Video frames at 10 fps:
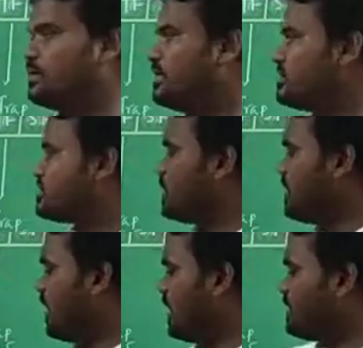So
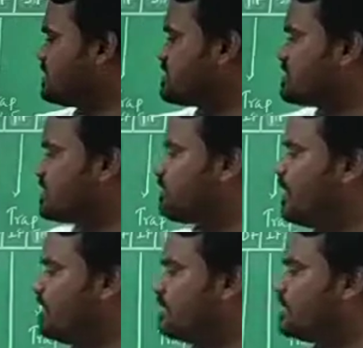here this is
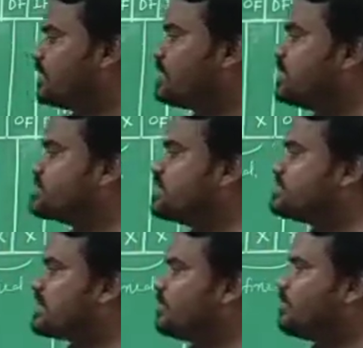about
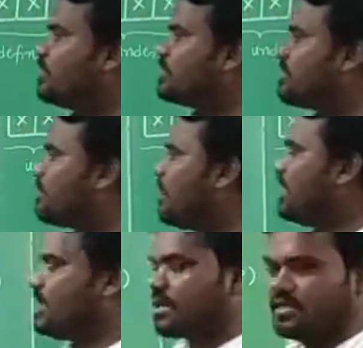the
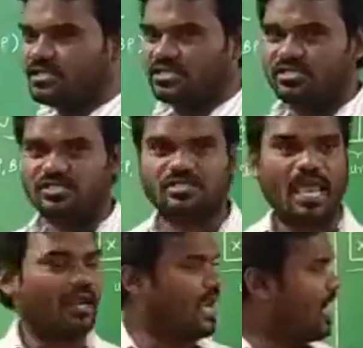pointer registers.
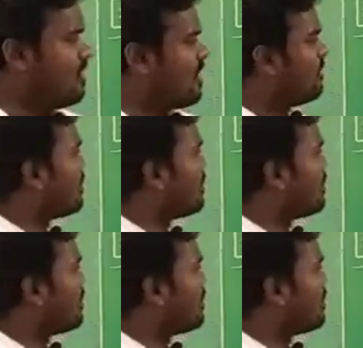And now I am